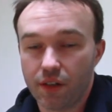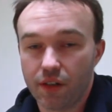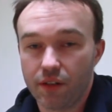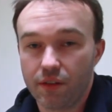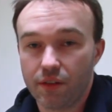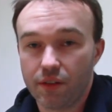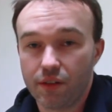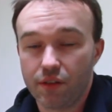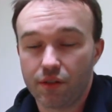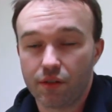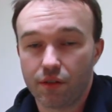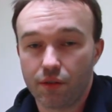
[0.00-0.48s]

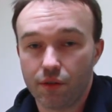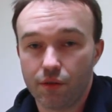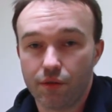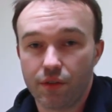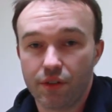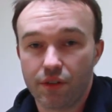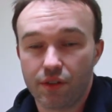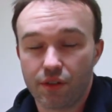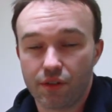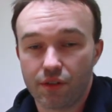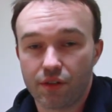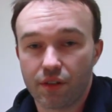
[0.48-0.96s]
and this loan
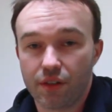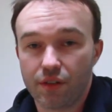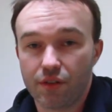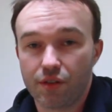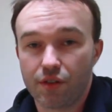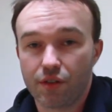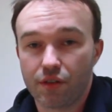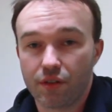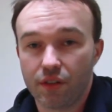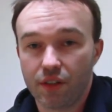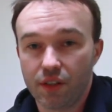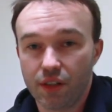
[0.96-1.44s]
is
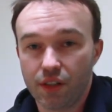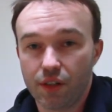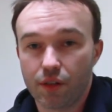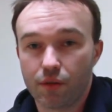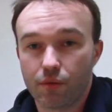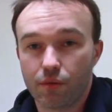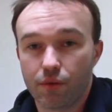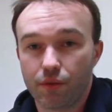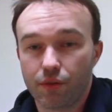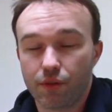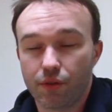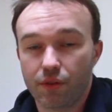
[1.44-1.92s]
essentially
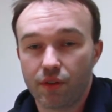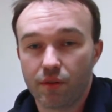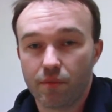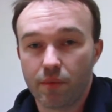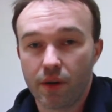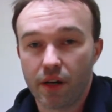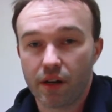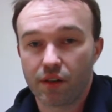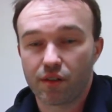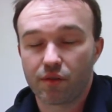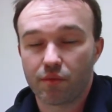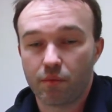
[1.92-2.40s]
equal to the
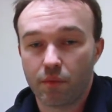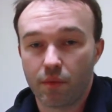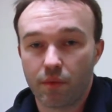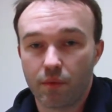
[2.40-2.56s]
maximum